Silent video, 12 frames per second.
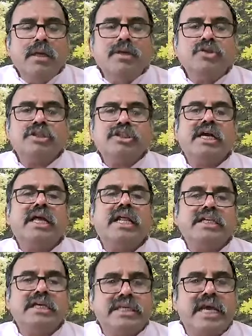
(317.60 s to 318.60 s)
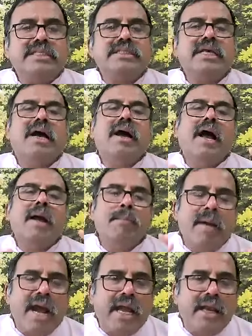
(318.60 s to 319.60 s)
So Shankaracharya says a
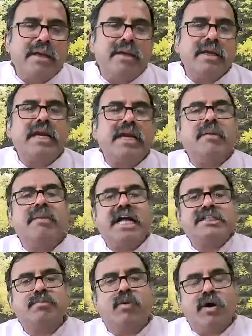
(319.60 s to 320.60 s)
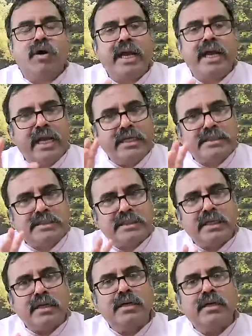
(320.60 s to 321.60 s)
man getting a man's body is
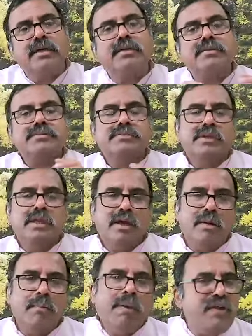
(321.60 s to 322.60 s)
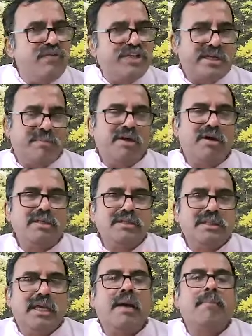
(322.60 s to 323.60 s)
beneficial because
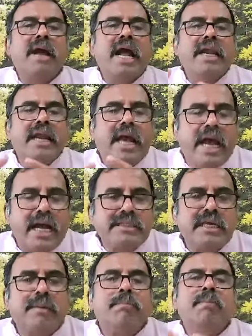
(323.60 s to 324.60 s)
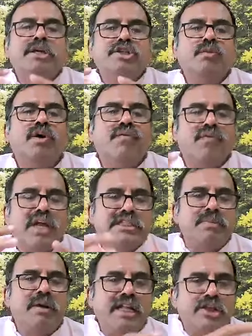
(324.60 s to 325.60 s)
a man has a much more
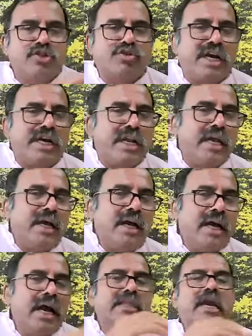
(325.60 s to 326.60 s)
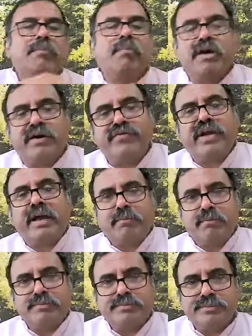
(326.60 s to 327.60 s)
flexibility in the society at that point of
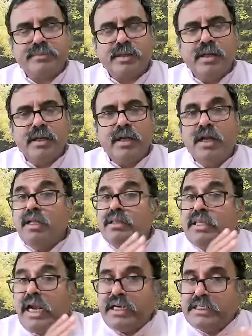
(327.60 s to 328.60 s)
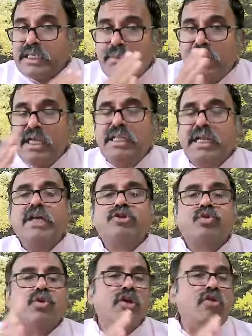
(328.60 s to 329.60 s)
time. That doesn't mean that
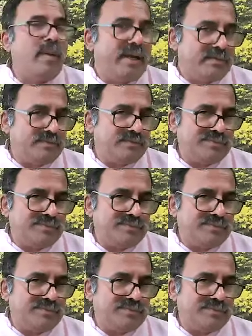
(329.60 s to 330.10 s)
exclude the women.